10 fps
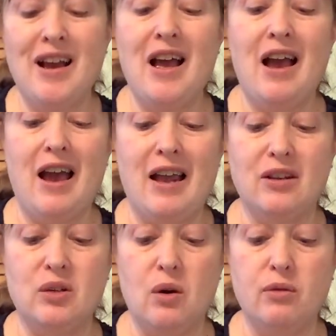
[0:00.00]
and
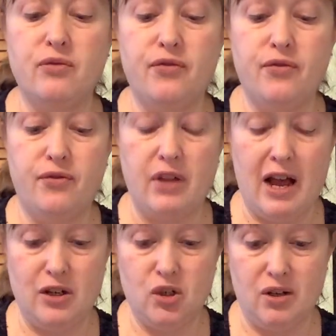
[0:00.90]
it's called
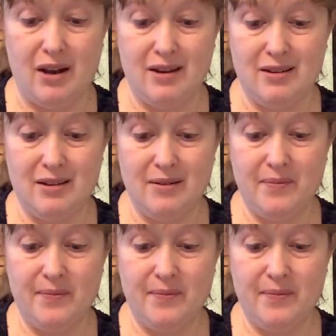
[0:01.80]
Flashlight.